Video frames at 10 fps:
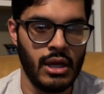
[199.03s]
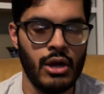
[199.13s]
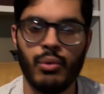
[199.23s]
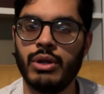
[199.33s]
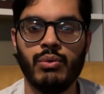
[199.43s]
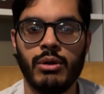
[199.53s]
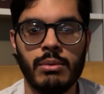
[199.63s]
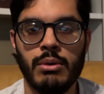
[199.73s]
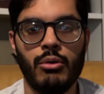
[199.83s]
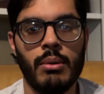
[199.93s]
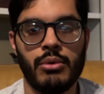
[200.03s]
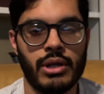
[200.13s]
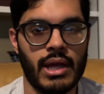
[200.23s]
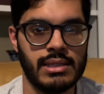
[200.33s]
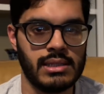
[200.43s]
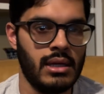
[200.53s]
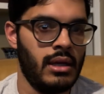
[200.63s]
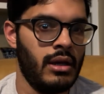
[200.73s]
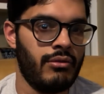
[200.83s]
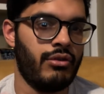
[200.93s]
What do you want to be remembered as?
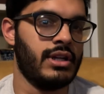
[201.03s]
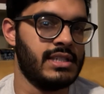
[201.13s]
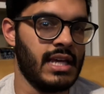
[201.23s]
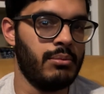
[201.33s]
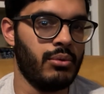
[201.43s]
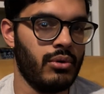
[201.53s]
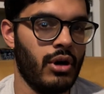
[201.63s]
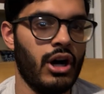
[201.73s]
For example, a